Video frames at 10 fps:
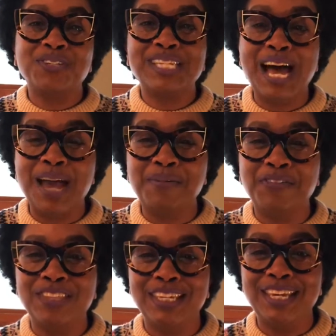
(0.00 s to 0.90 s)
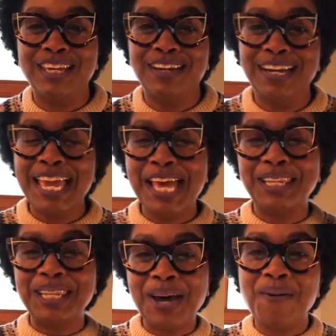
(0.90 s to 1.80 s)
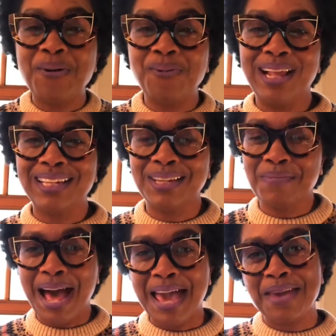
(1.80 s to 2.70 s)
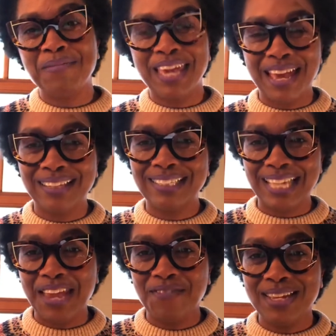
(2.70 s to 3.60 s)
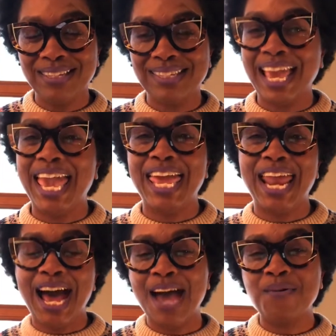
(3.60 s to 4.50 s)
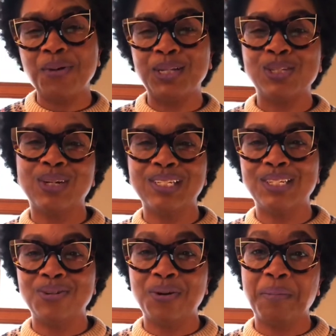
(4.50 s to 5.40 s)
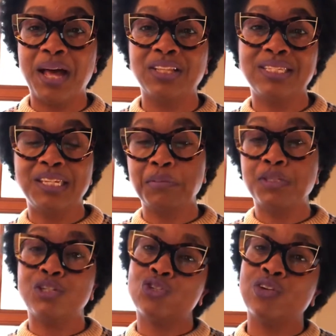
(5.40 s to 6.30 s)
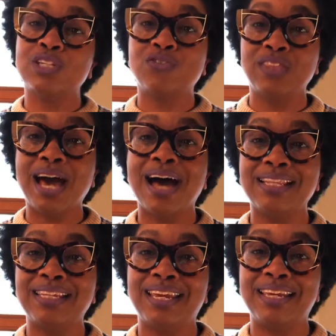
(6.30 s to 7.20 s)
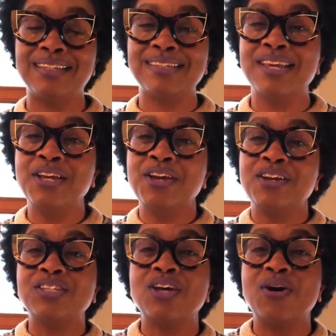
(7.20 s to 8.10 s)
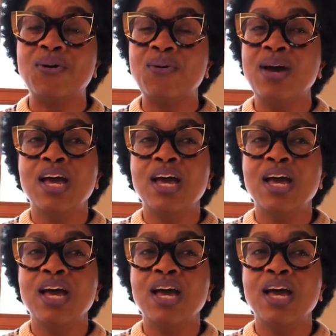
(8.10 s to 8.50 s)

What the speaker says: time of the year. Hello and welcome. I am Gail Davis, and I want to talk to you about tips and tricks for the holidays. So